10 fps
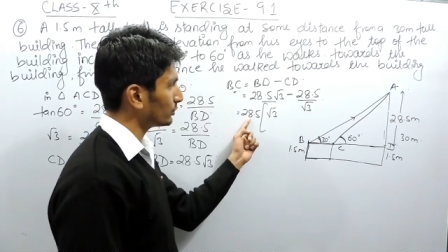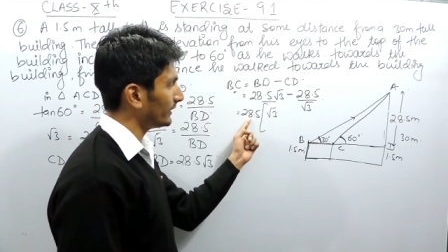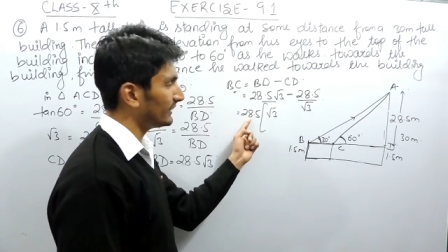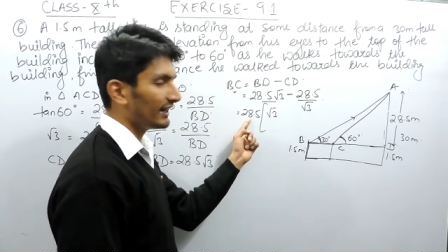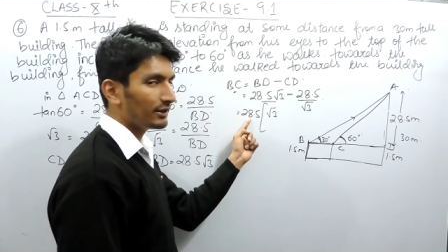
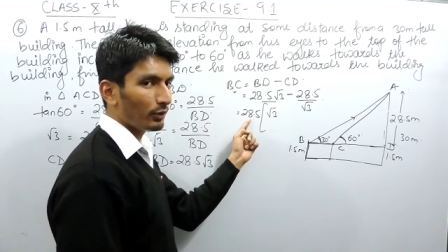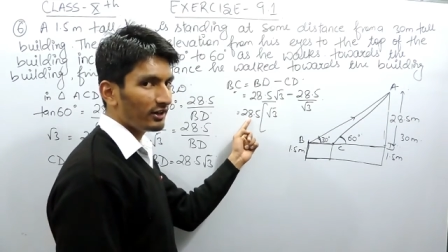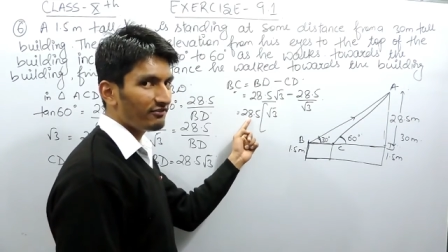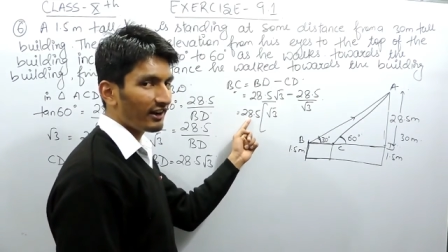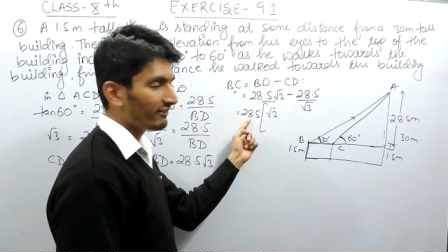
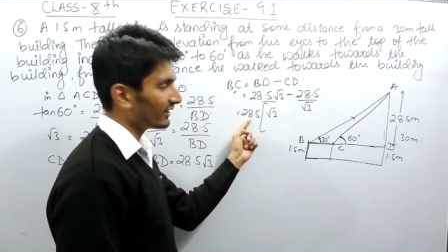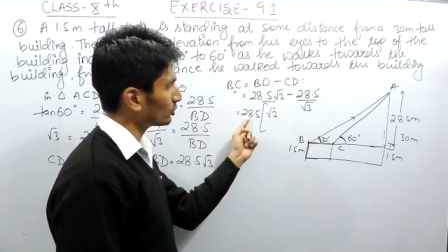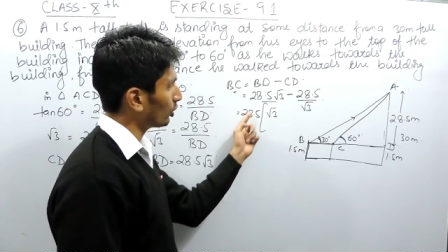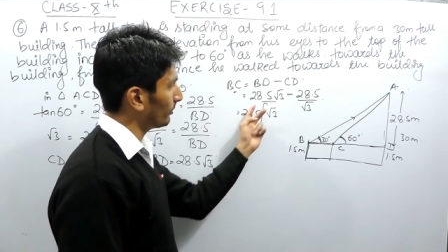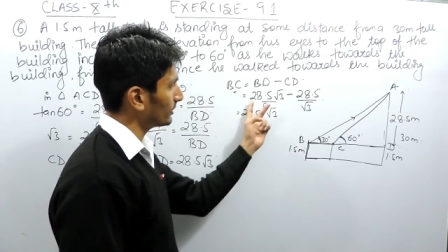28.5 as
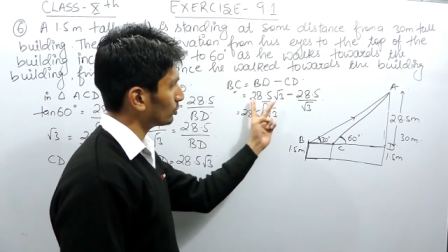common,